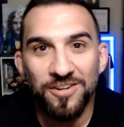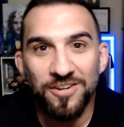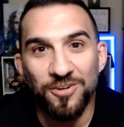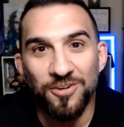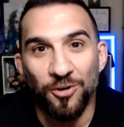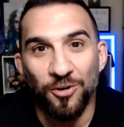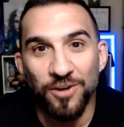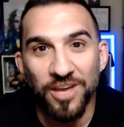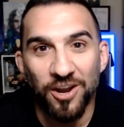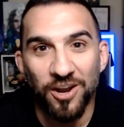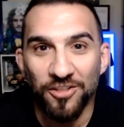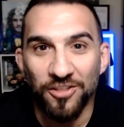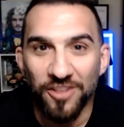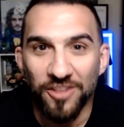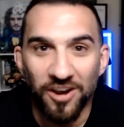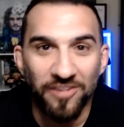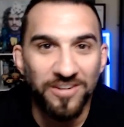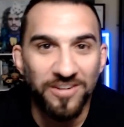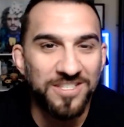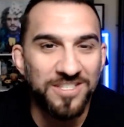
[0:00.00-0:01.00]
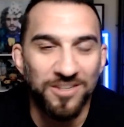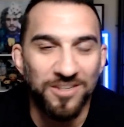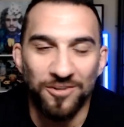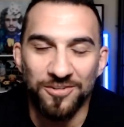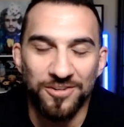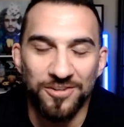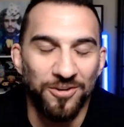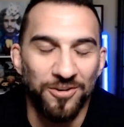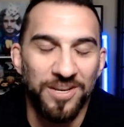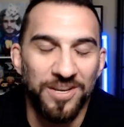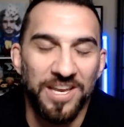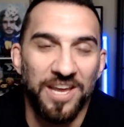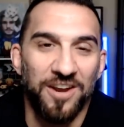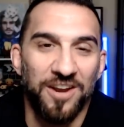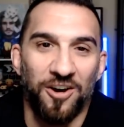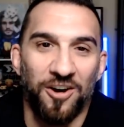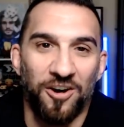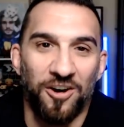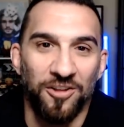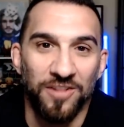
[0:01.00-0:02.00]
Don't get all nervous. Don't don't get
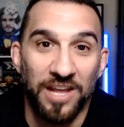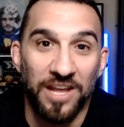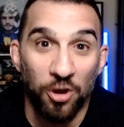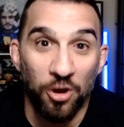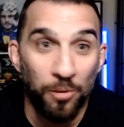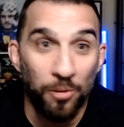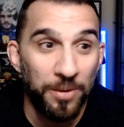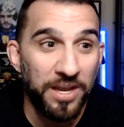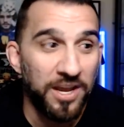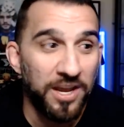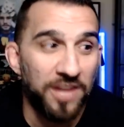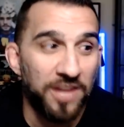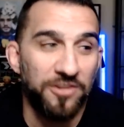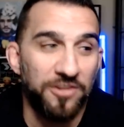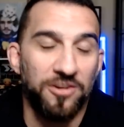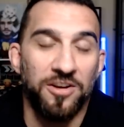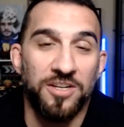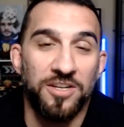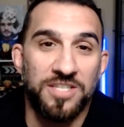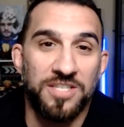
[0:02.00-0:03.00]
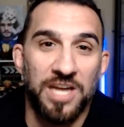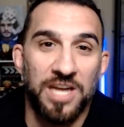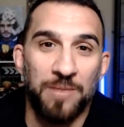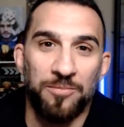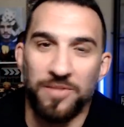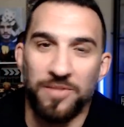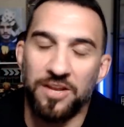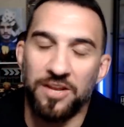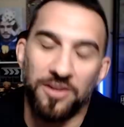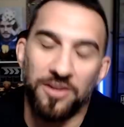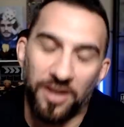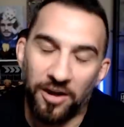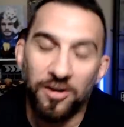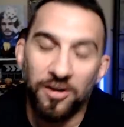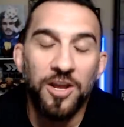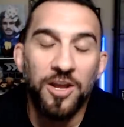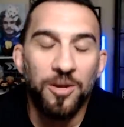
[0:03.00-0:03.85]
all like, "Oh my god, they're going to stop." Like, no.